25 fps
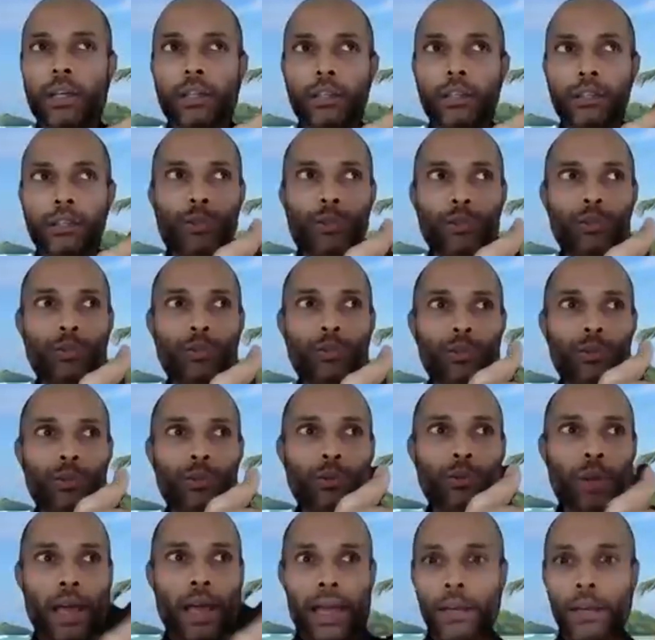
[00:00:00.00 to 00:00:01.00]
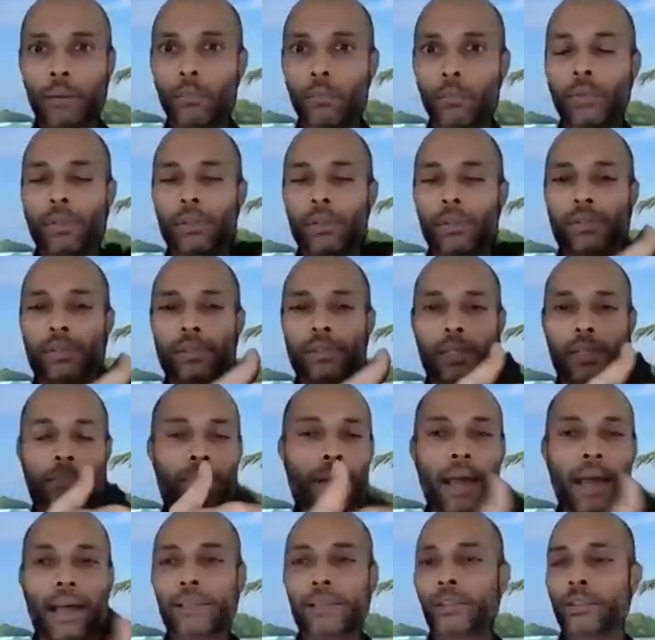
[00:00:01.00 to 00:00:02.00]
to animals and
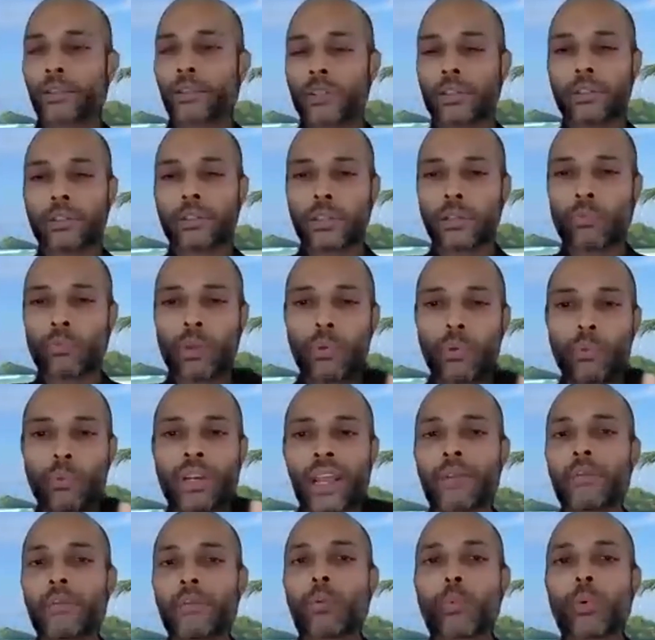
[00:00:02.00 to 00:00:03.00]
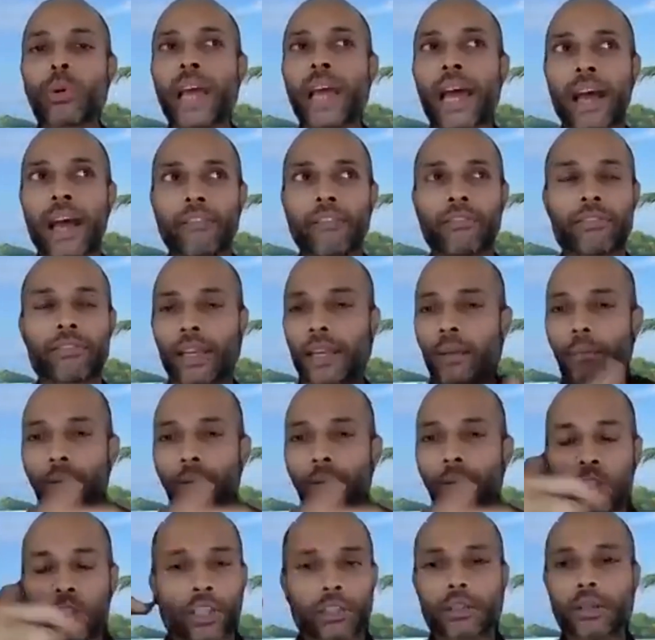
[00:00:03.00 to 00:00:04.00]
pathogens that we never would have. Like, I mean,
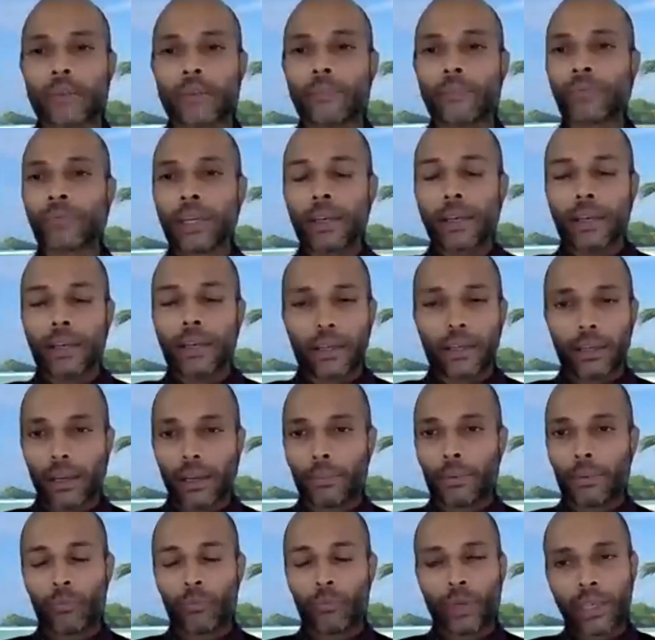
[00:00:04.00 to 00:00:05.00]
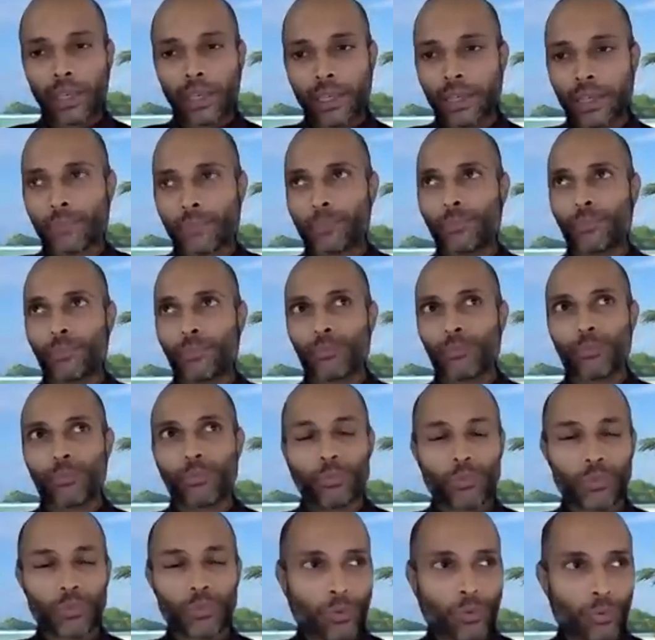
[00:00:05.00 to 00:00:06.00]
just I mean, we keep
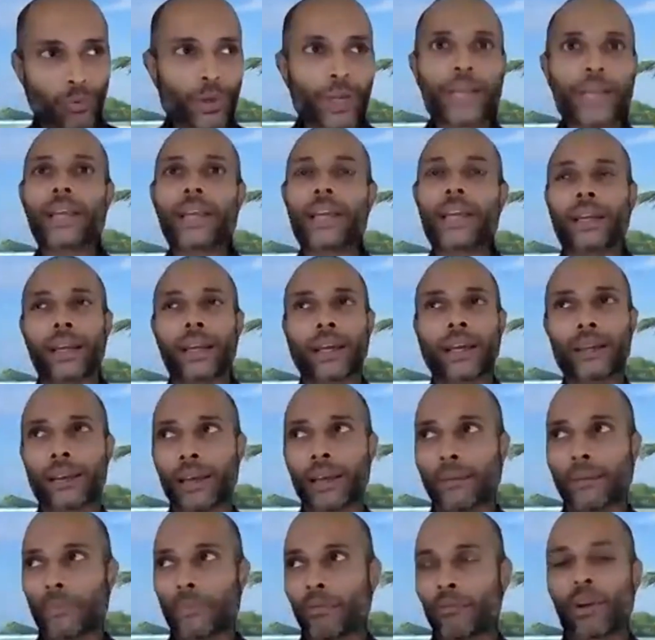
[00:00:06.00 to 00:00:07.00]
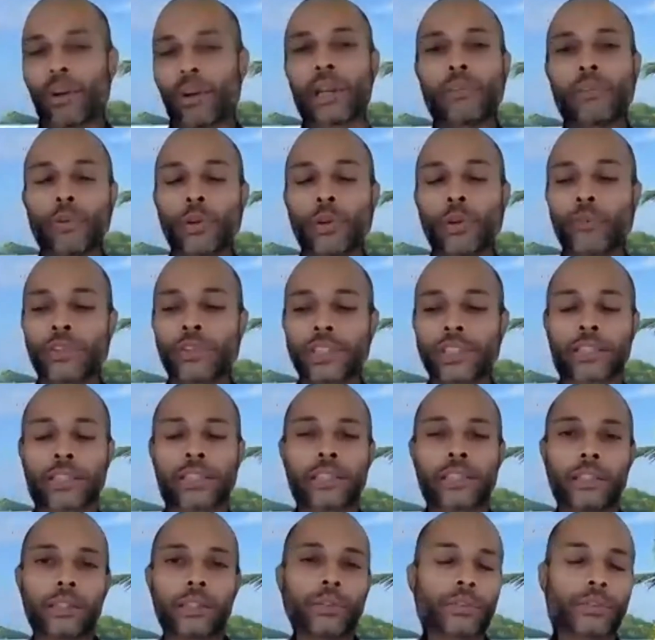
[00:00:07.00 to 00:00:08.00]
reading, and I mean, very few of us actually
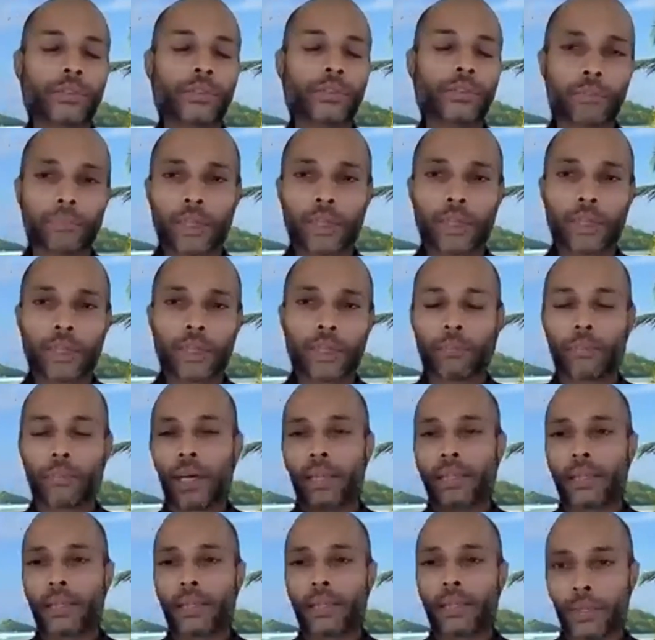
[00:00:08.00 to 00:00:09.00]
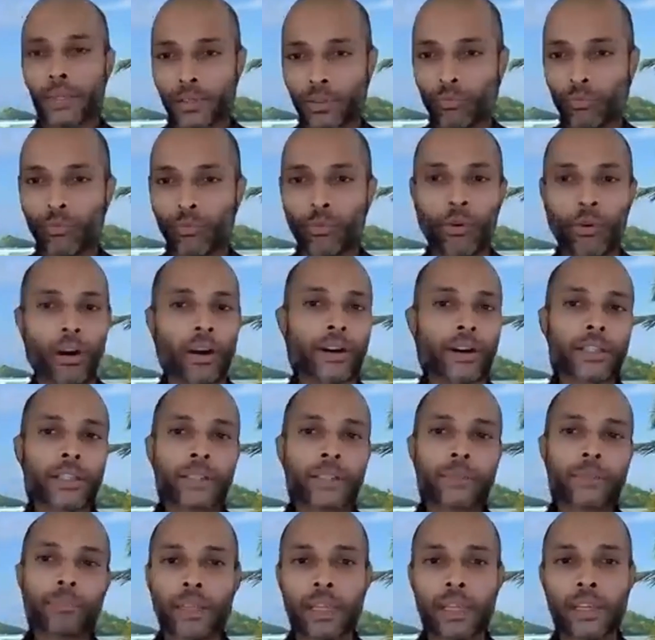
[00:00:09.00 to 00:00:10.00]
do something about the Amazon forest
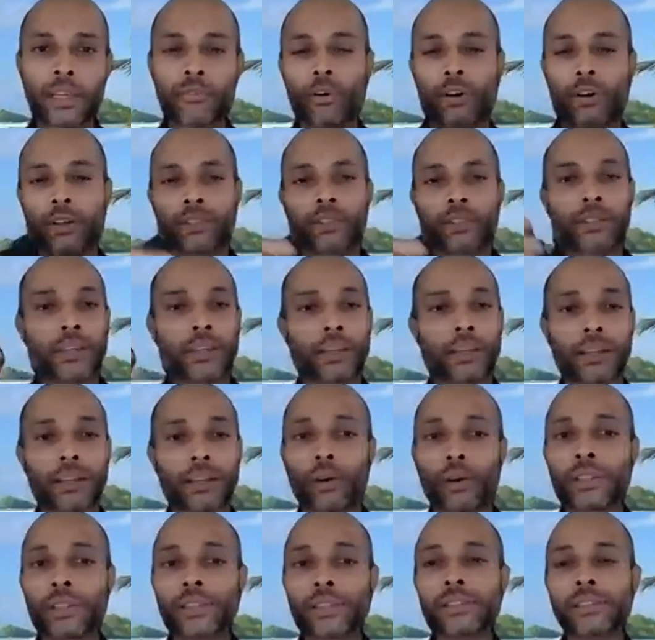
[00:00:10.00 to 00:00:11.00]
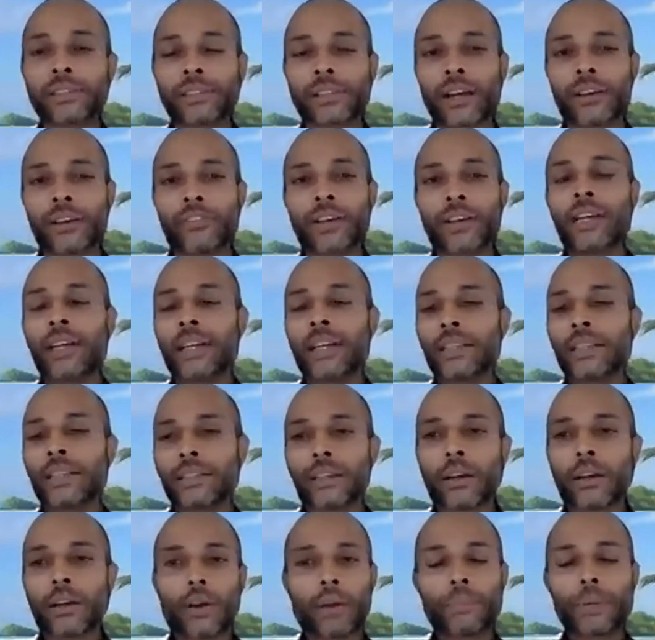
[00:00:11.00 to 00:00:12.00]
being deforested and all this stuff.
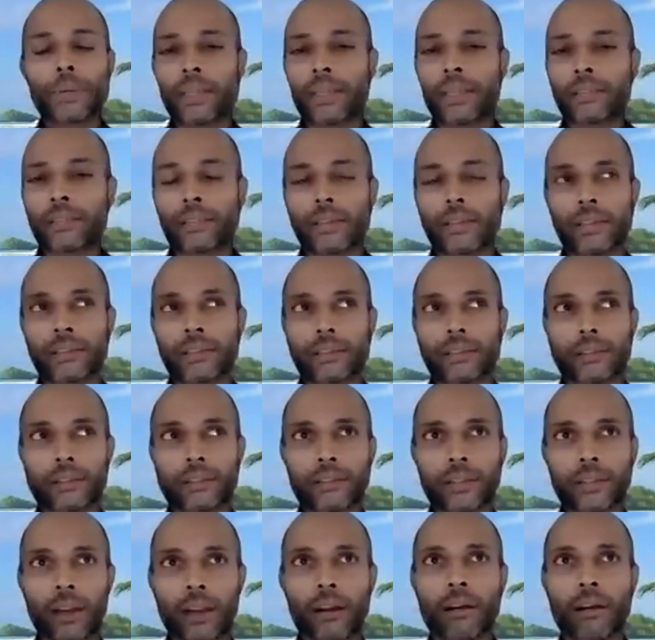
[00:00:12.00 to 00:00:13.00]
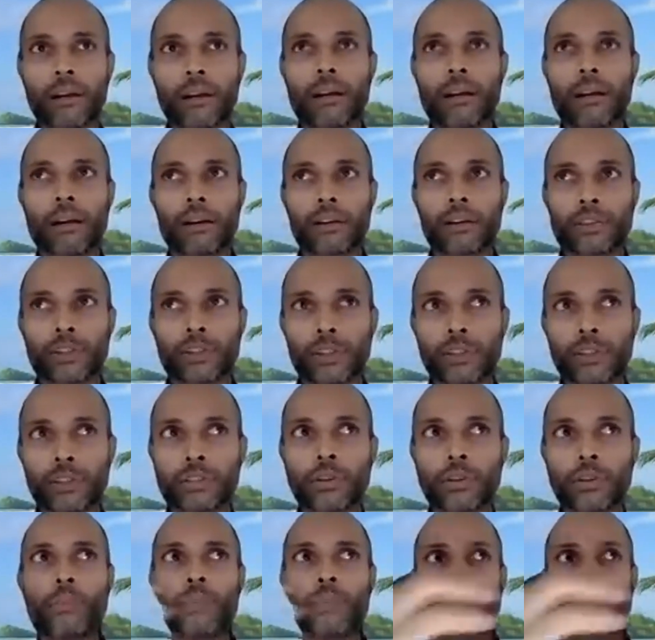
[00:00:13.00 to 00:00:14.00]
So I mean, it's there are
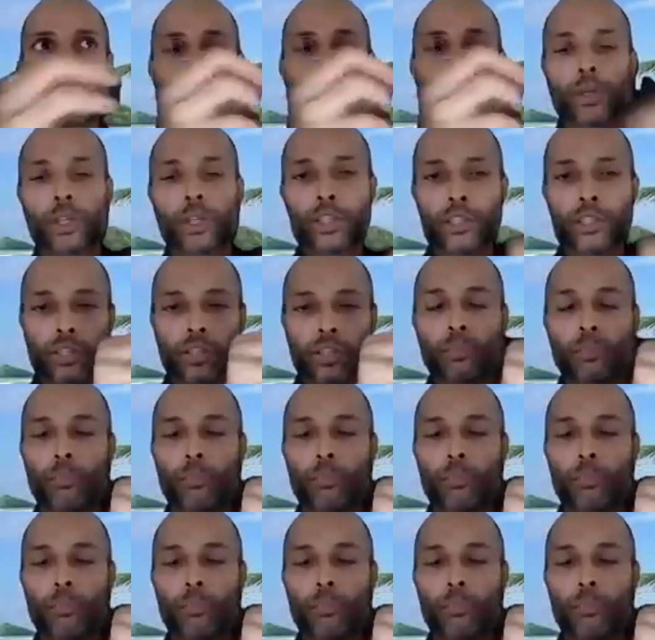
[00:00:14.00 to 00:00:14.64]
so many potential